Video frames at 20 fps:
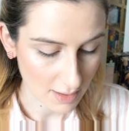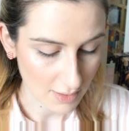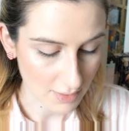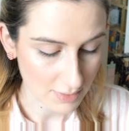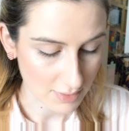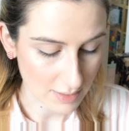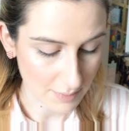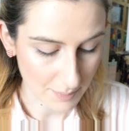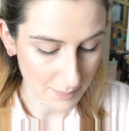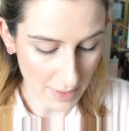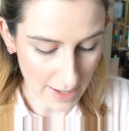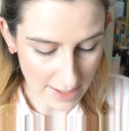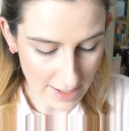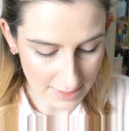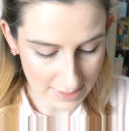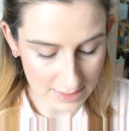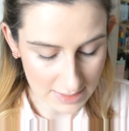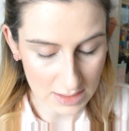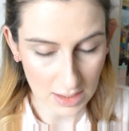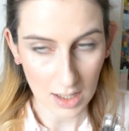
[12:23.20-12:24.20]
the
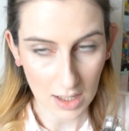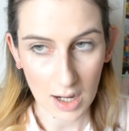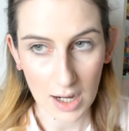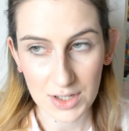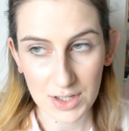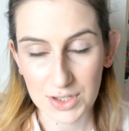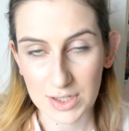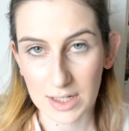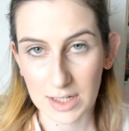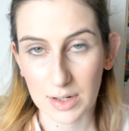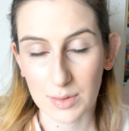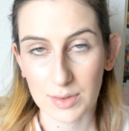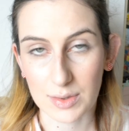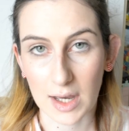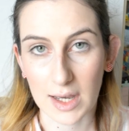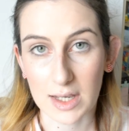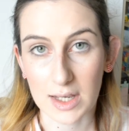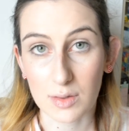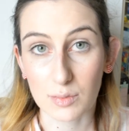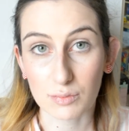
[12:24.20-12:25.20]
best eyeshadow that
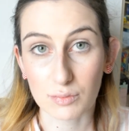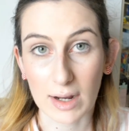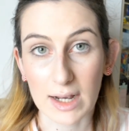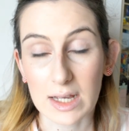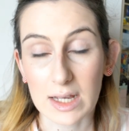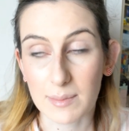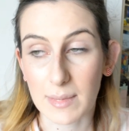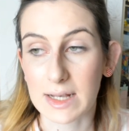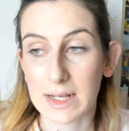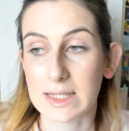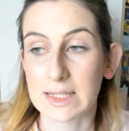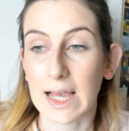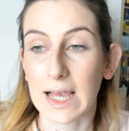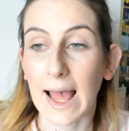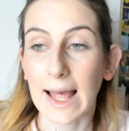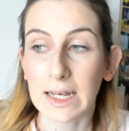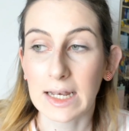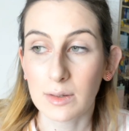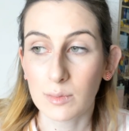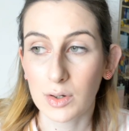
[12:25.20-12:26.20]
I can recommend to
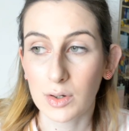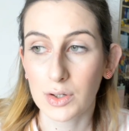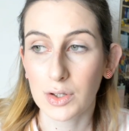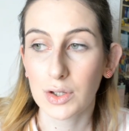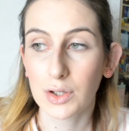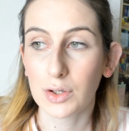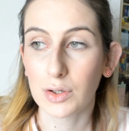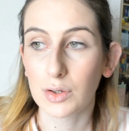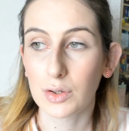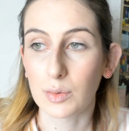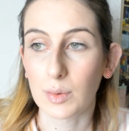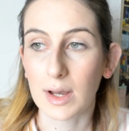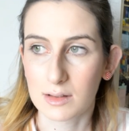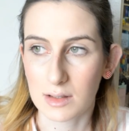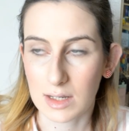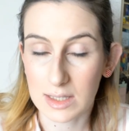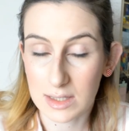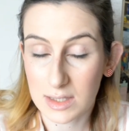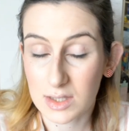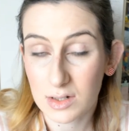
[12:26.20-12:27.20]
anyone who
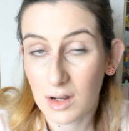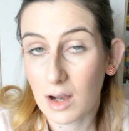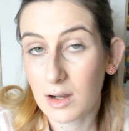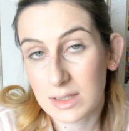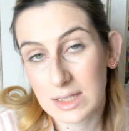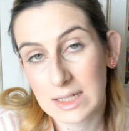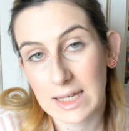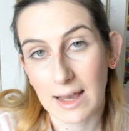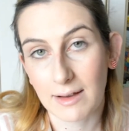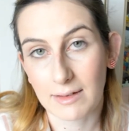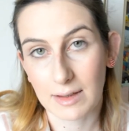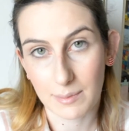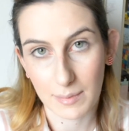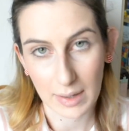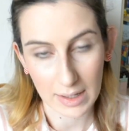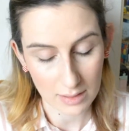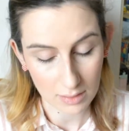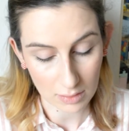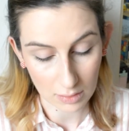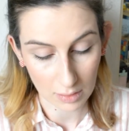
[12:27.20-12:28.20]
is starting out in
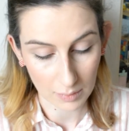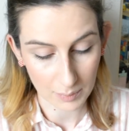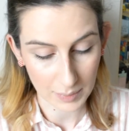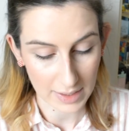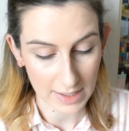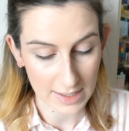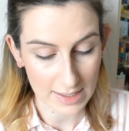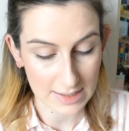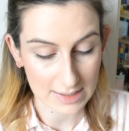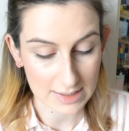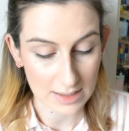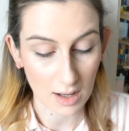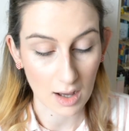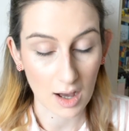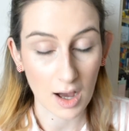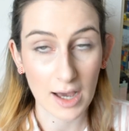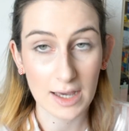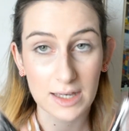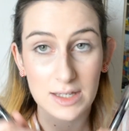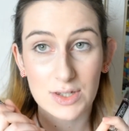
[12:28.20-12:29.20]
makeup is
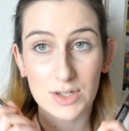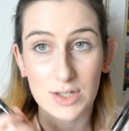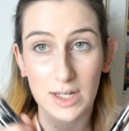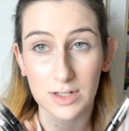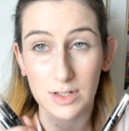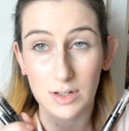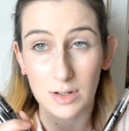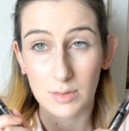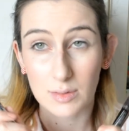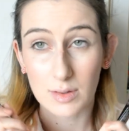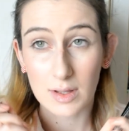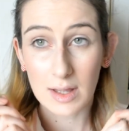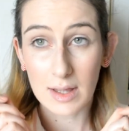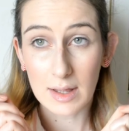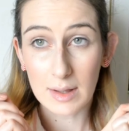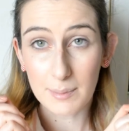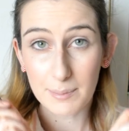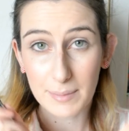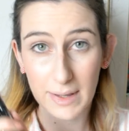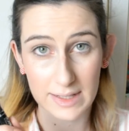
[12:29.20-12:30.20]
eyeshadow
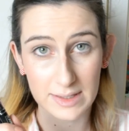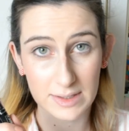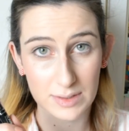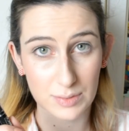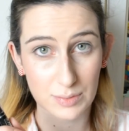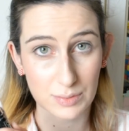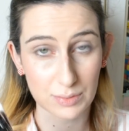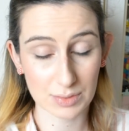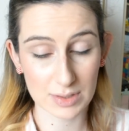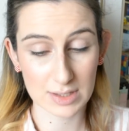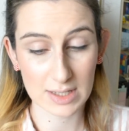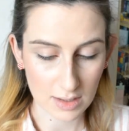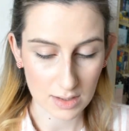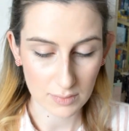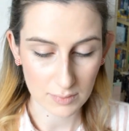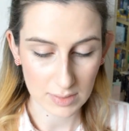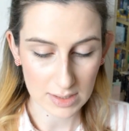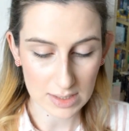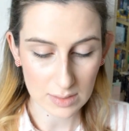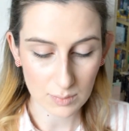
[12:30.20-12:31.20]
pencils. The
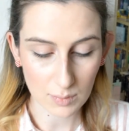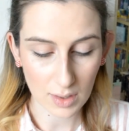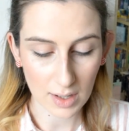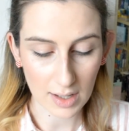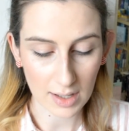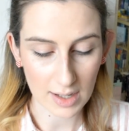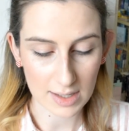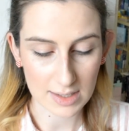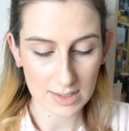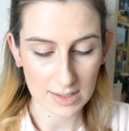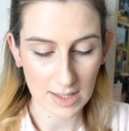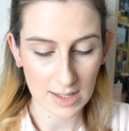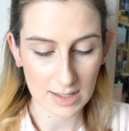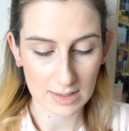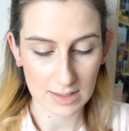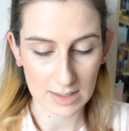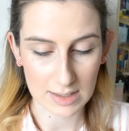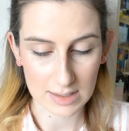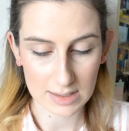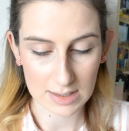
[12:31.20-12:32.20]
reason why I say
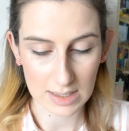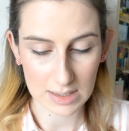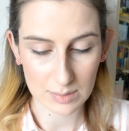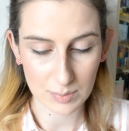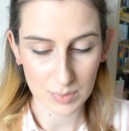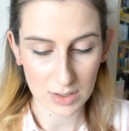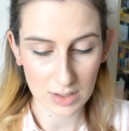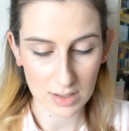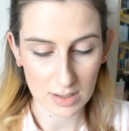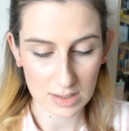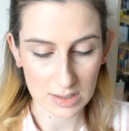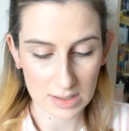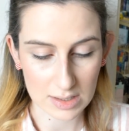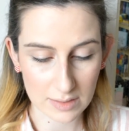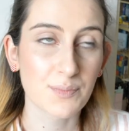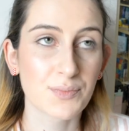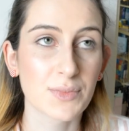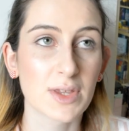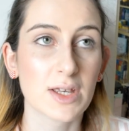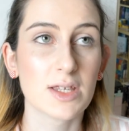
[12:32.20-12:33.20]
this is because
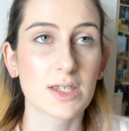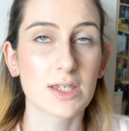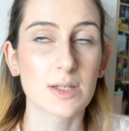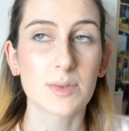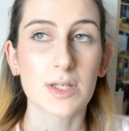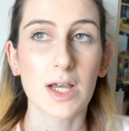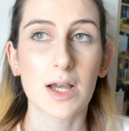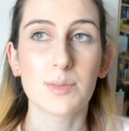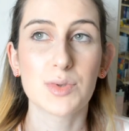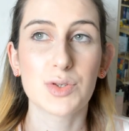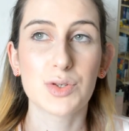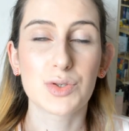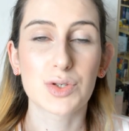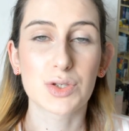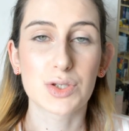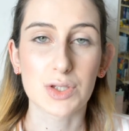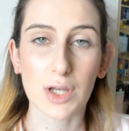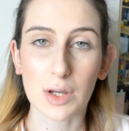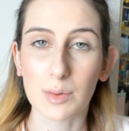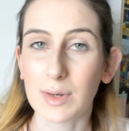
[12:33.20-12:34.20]
Sometimes you
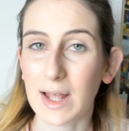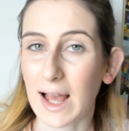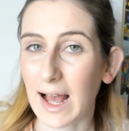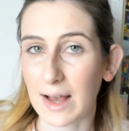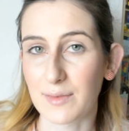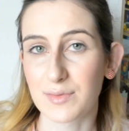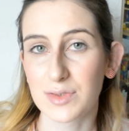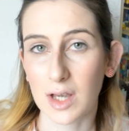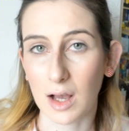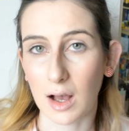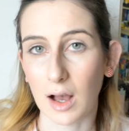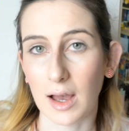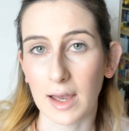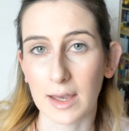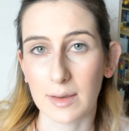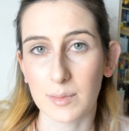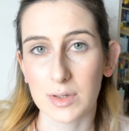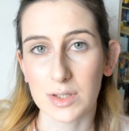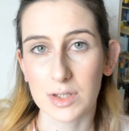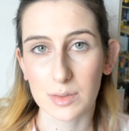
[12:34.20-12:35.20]
just don't have
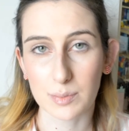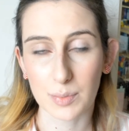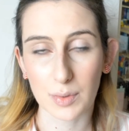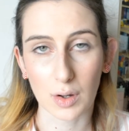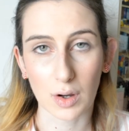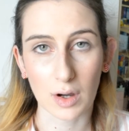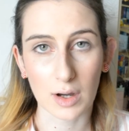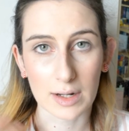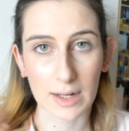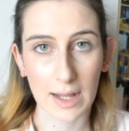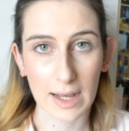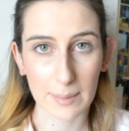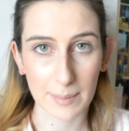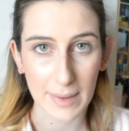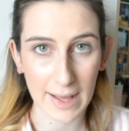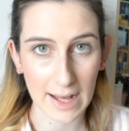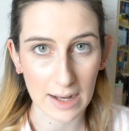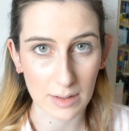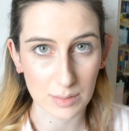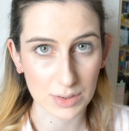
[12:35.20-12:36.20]
time to put on a
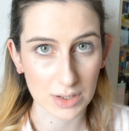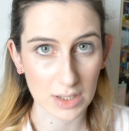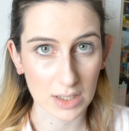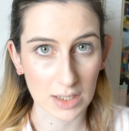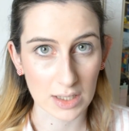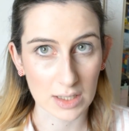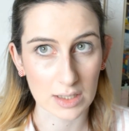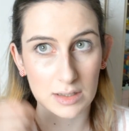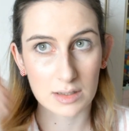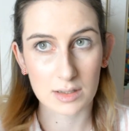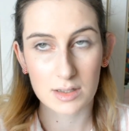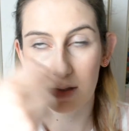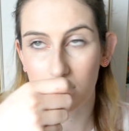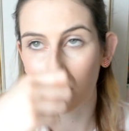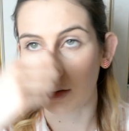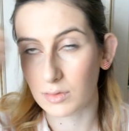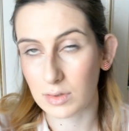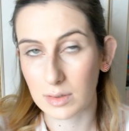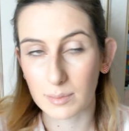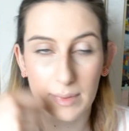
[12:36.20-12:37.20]
powder and
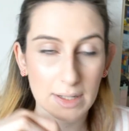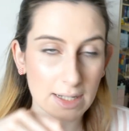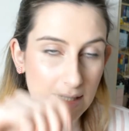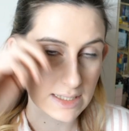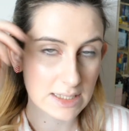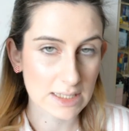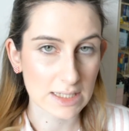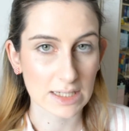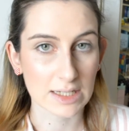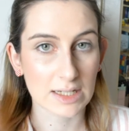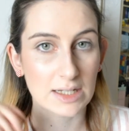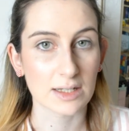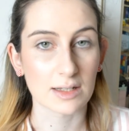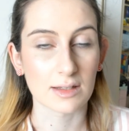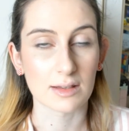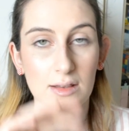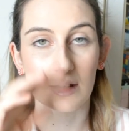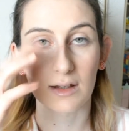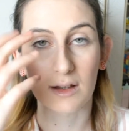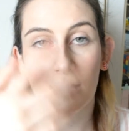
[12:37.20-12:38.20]
start all the blending
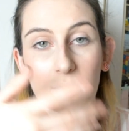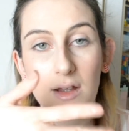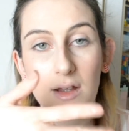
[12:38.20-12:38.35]
and the,